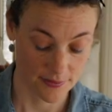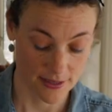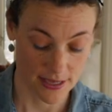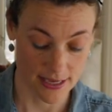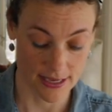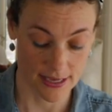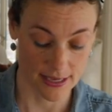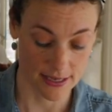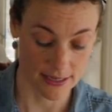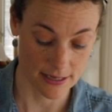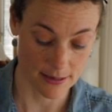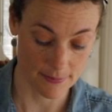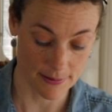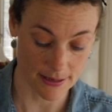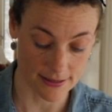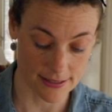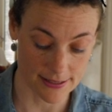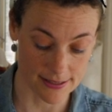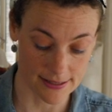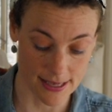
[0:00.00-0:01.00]
and
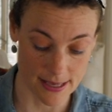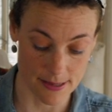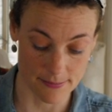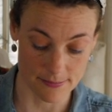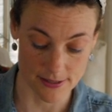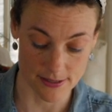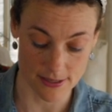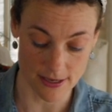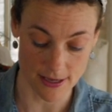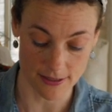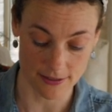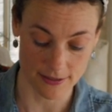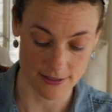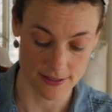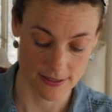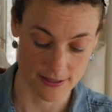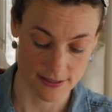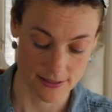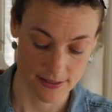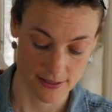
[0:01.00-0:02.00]
about the same salt.